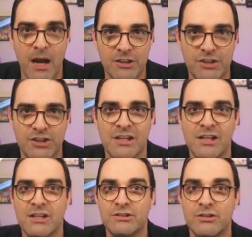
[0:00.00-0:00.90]
much.
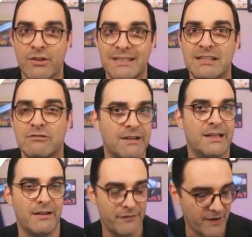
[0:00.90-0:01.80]
So this is
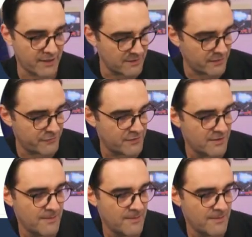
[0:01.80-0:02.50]
really effective.